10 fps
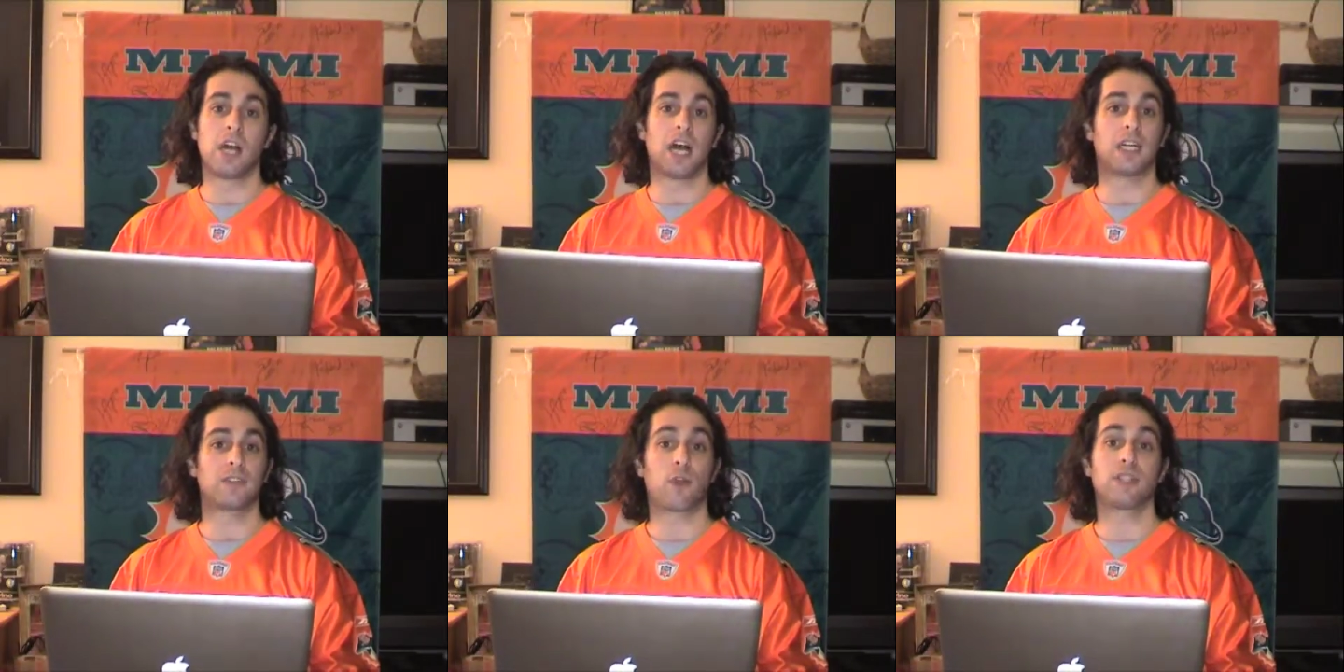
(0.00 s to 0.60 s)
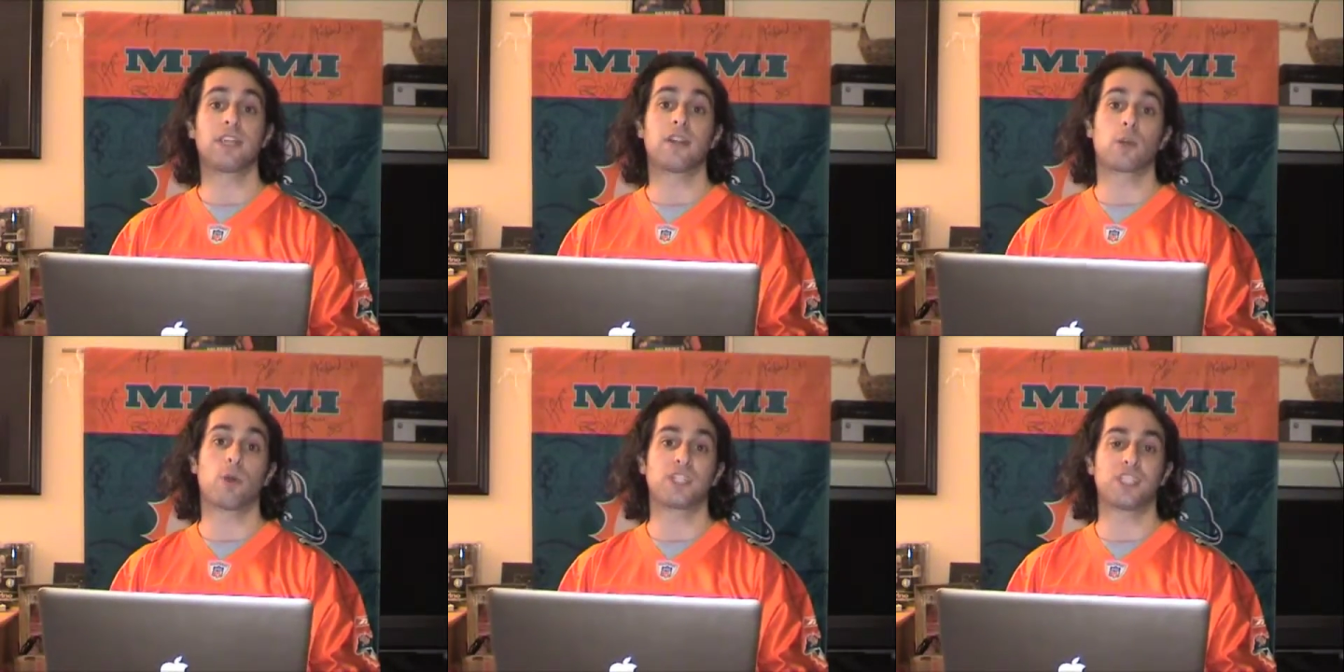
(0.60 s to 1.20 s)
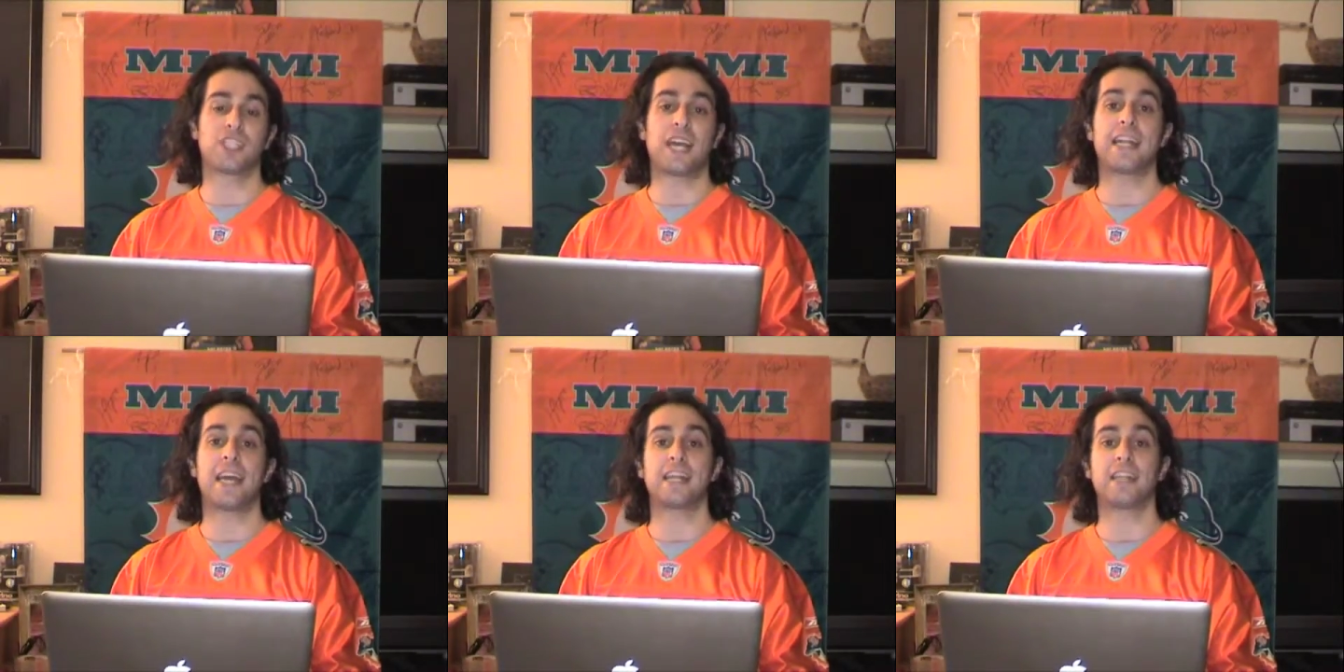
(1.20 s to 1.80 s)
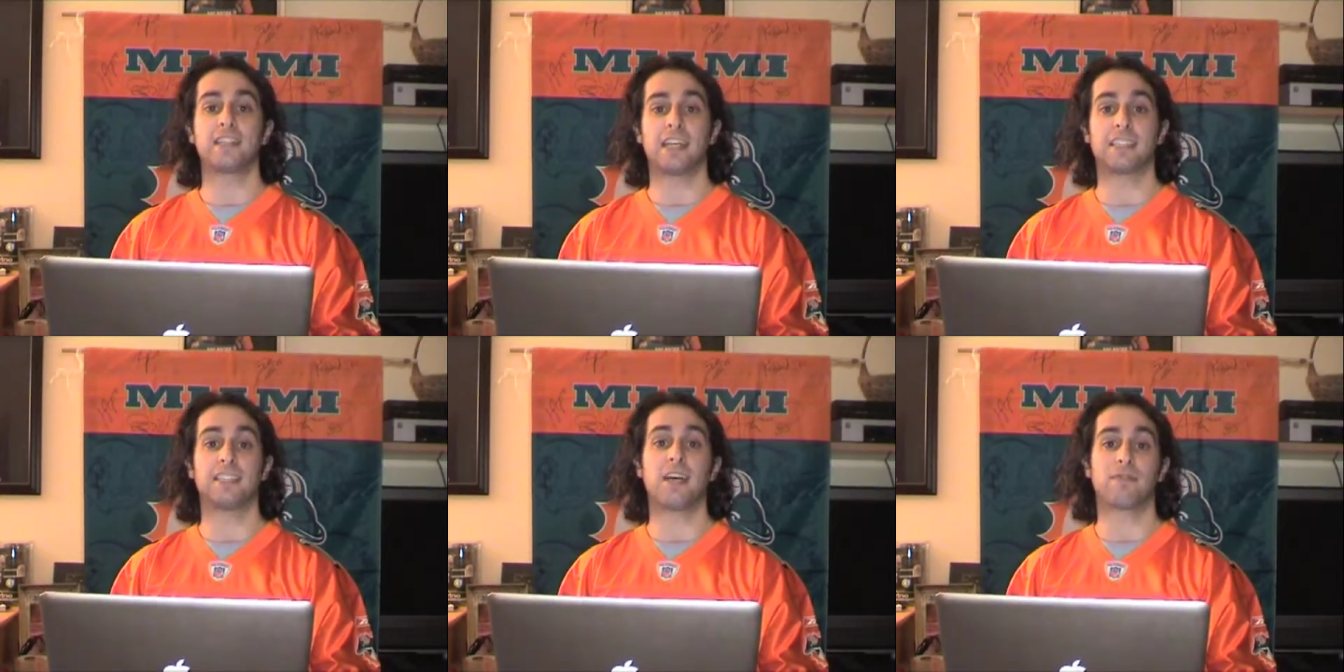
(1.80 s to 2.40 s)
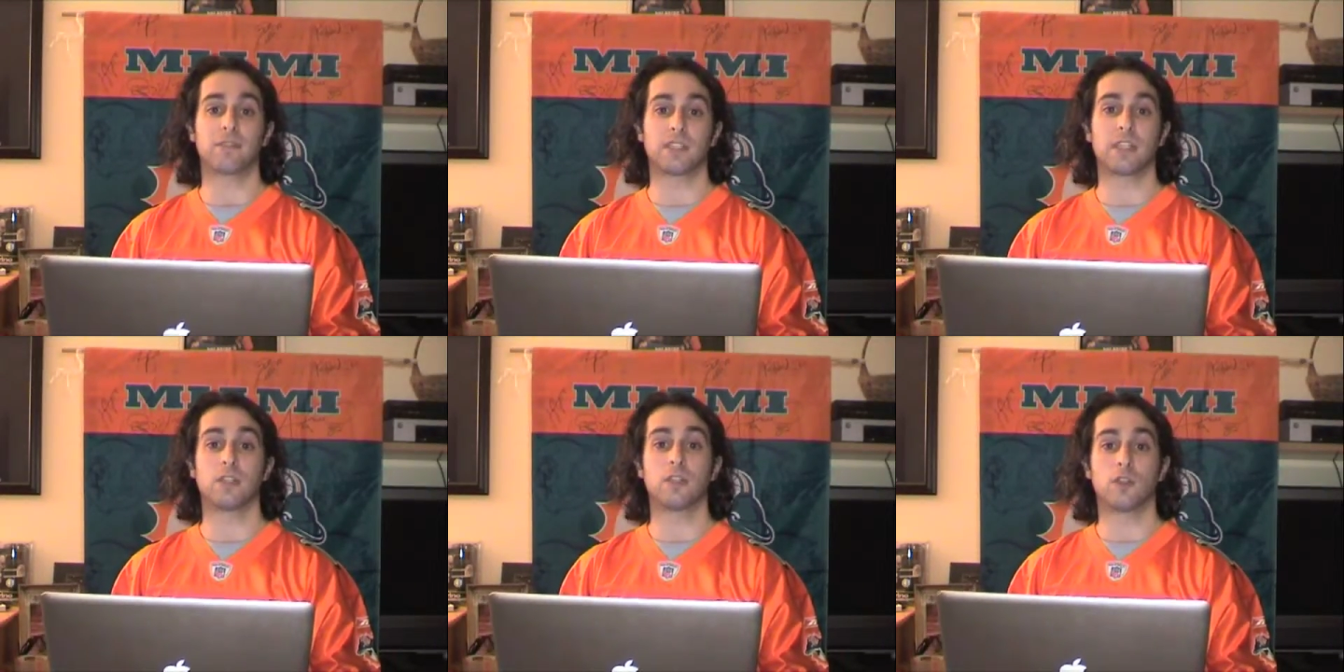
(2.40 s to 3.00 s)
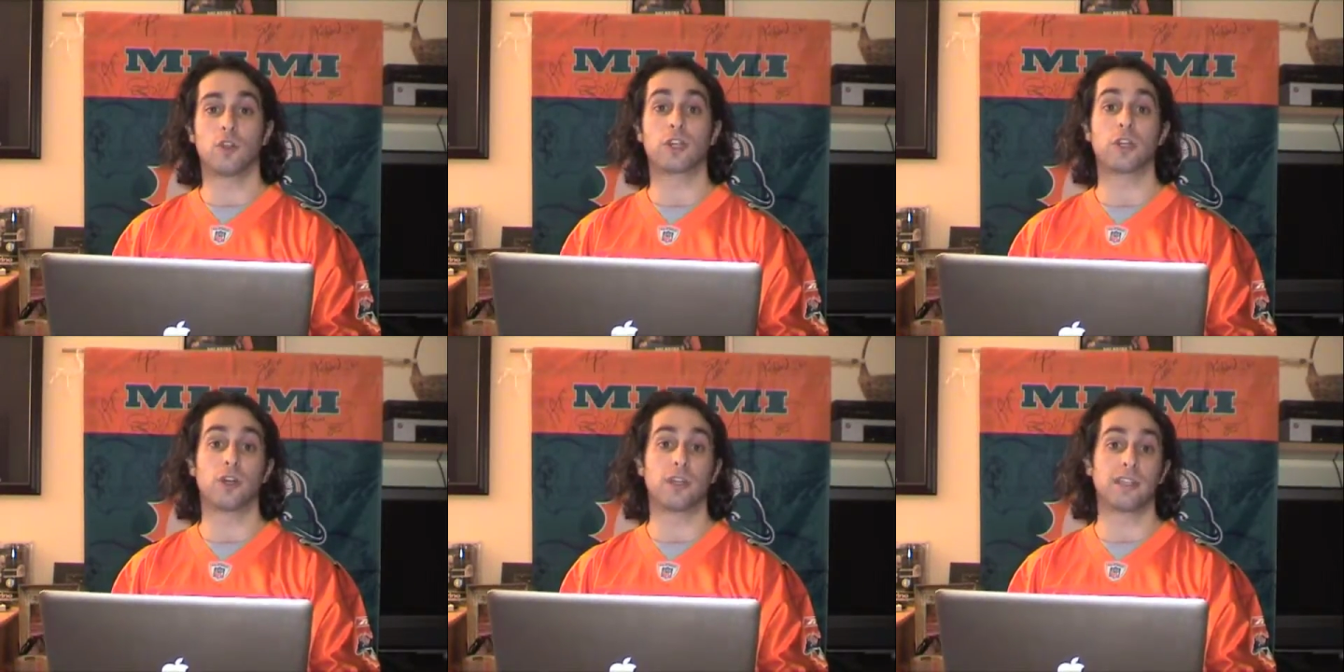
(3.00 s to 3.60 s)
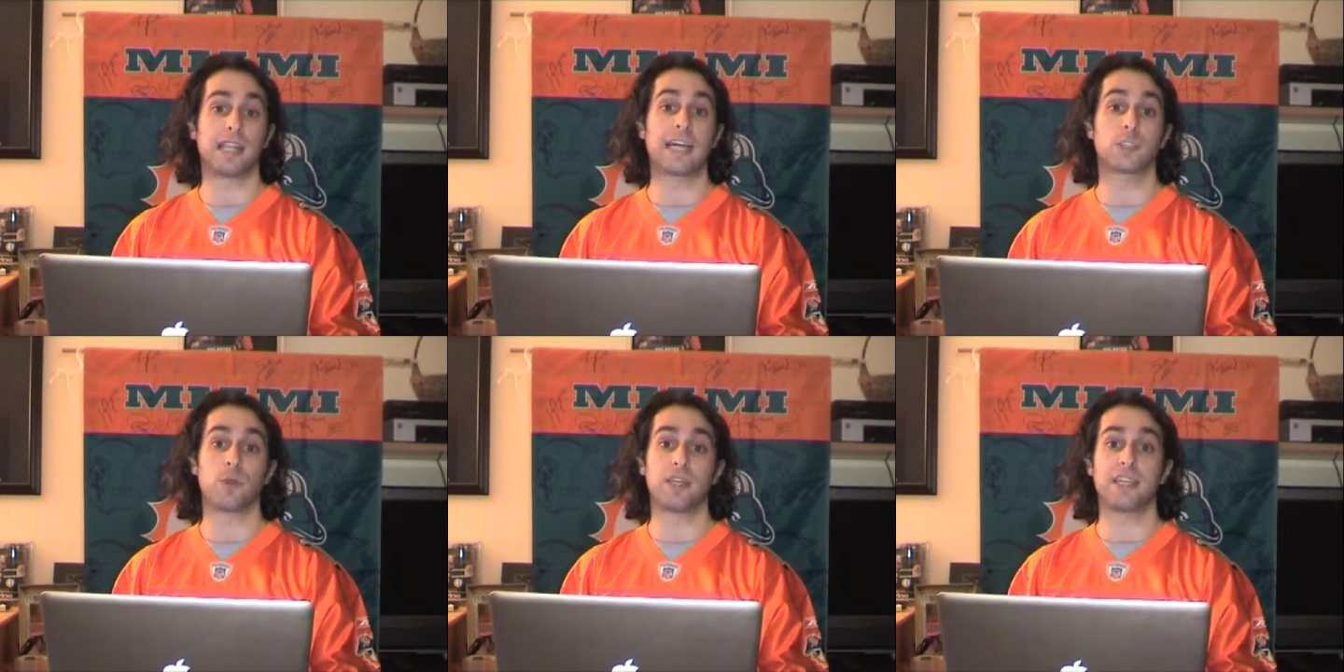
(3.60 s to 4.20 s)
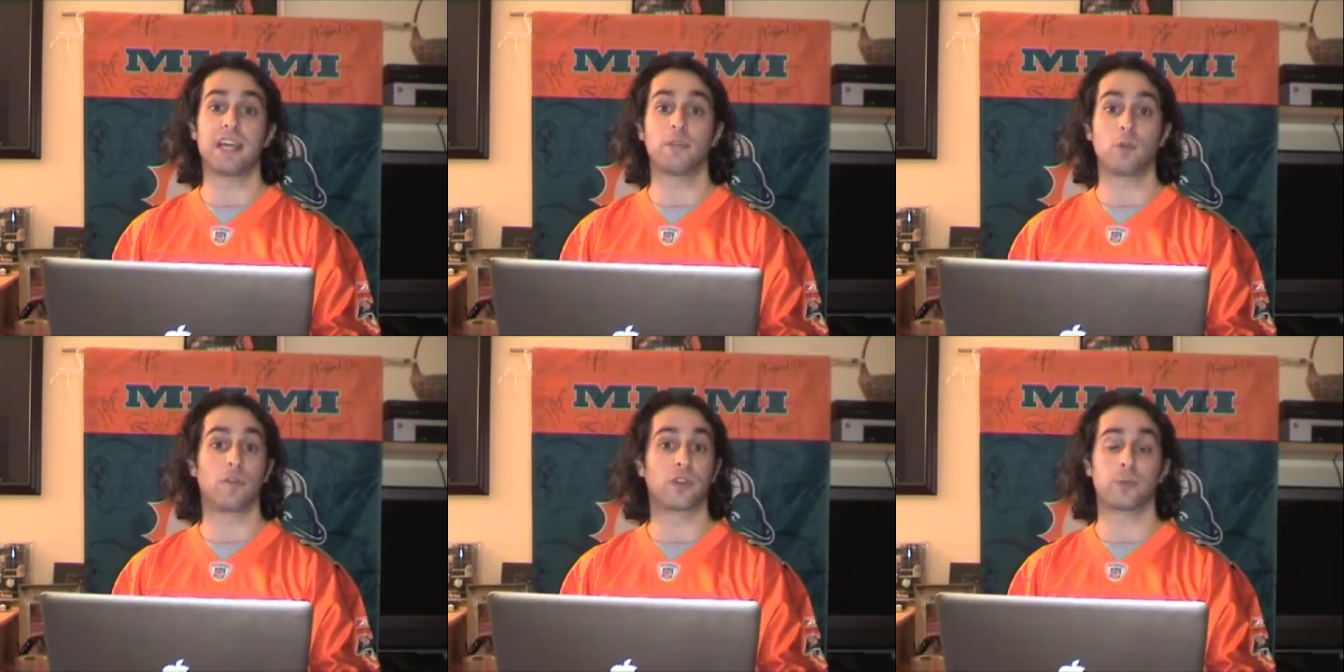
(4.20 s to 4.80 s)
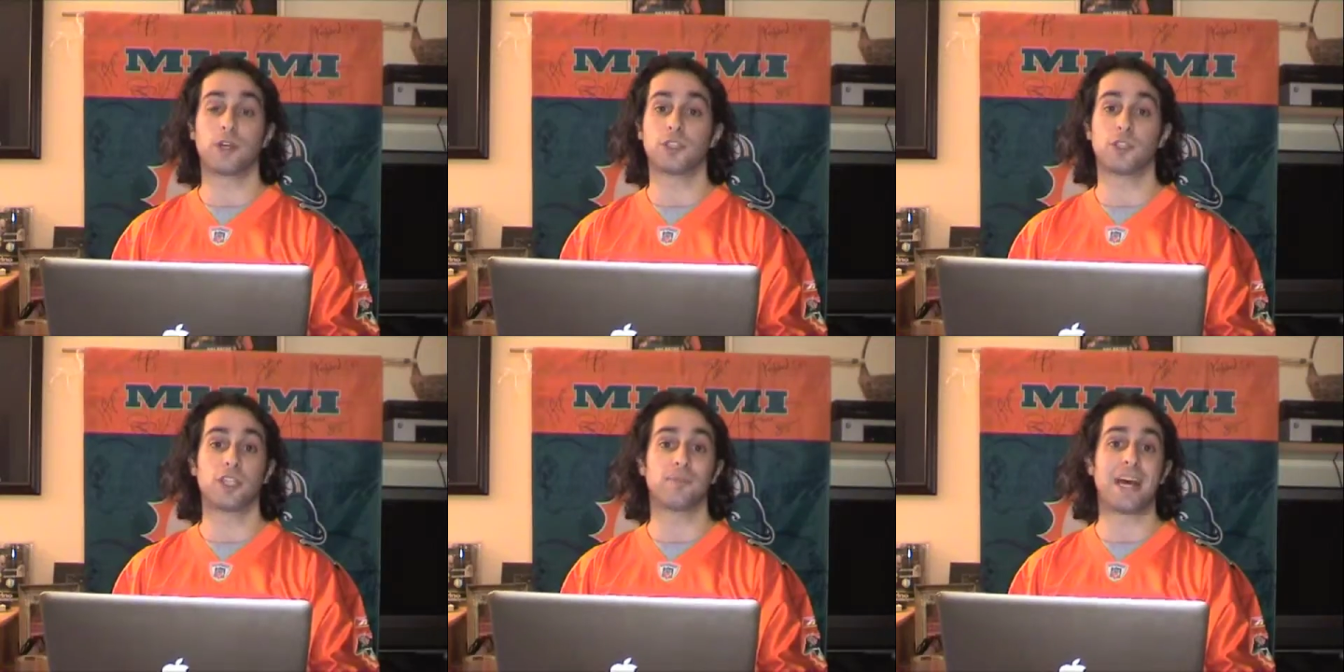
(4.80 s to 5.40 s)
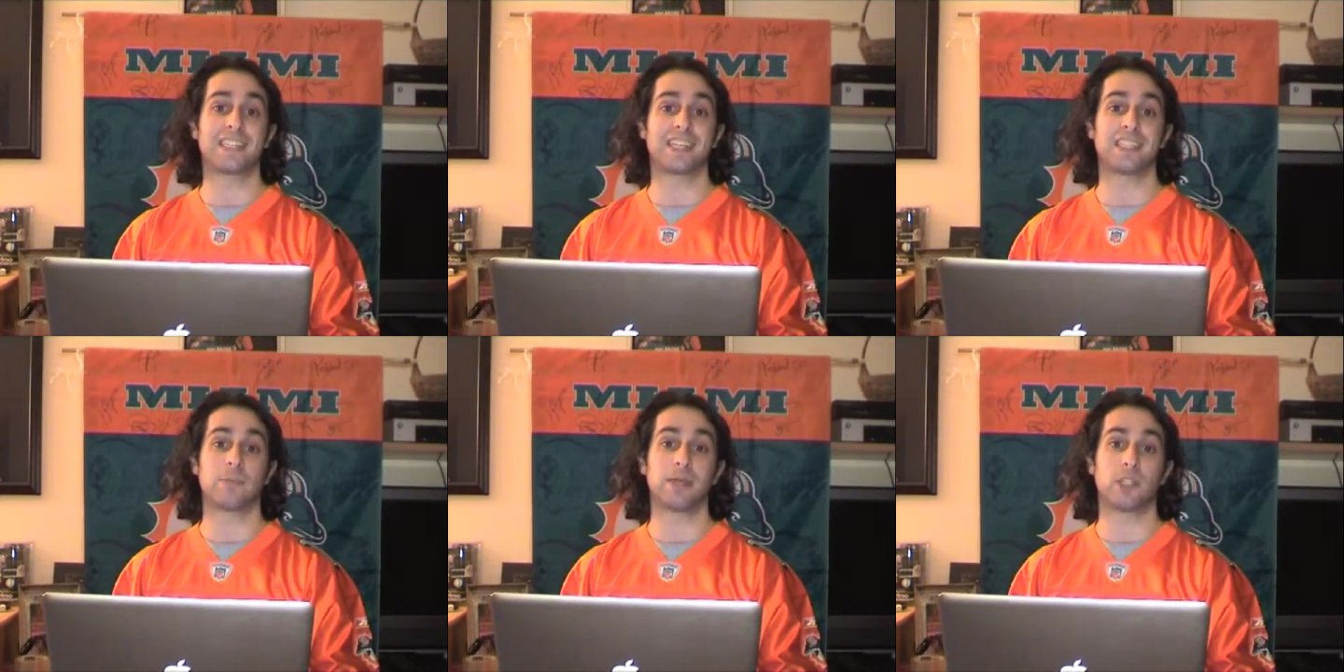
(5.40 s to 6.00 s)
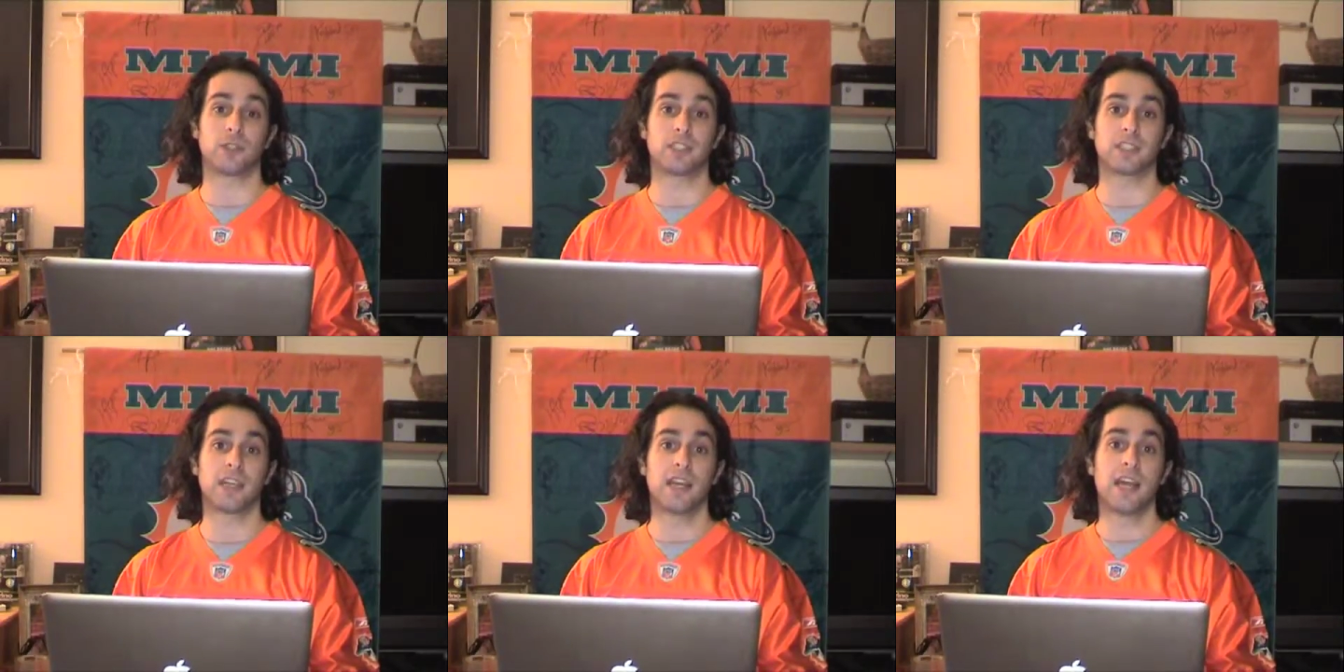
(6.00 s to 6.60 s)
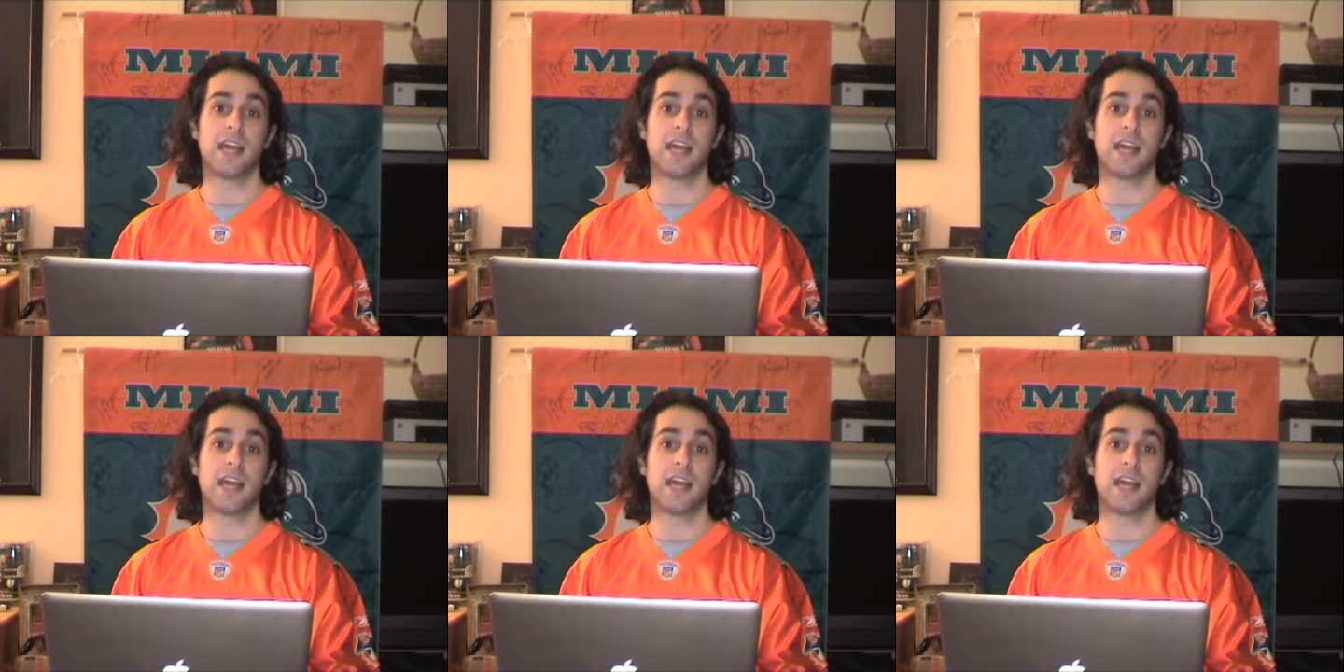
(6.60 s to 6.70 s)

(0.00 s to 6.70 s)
As far as the other question, Chad Henne is definitely looking good. Last week he had over 300 yards passing against the Patriots,